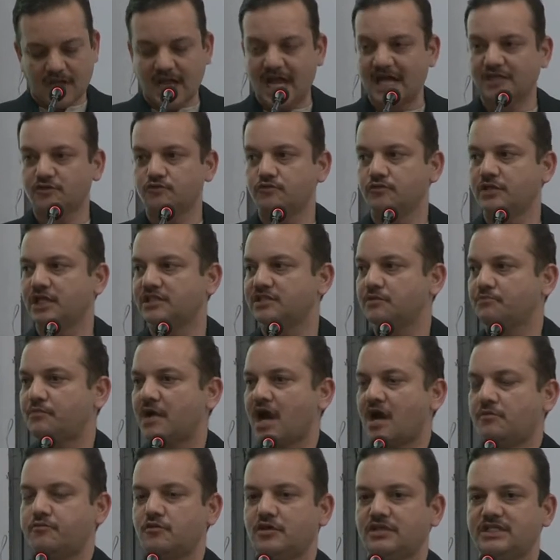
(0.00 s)
as soon as a
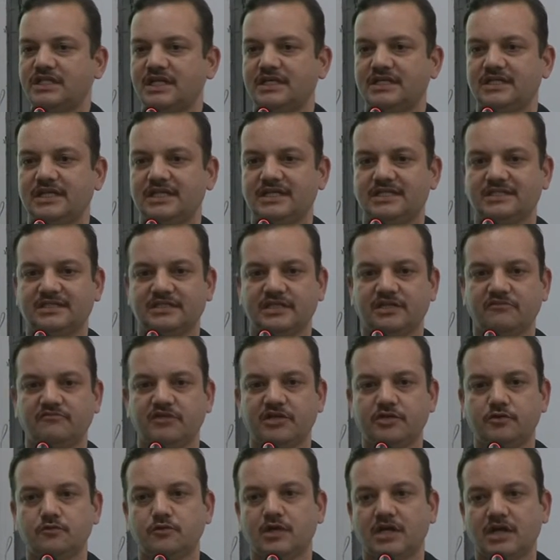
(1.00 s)
power project is
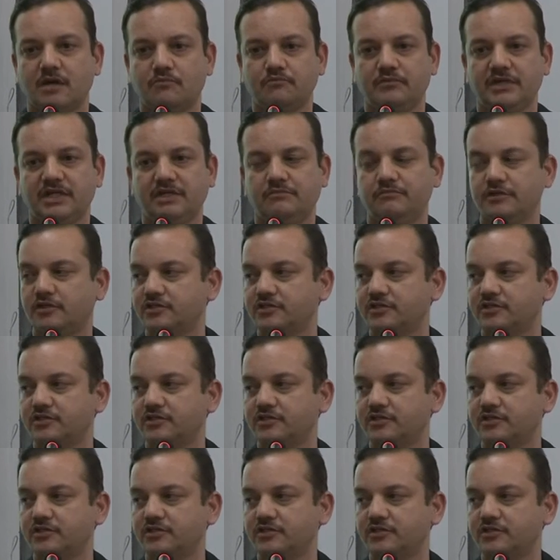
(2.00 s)
given to a company,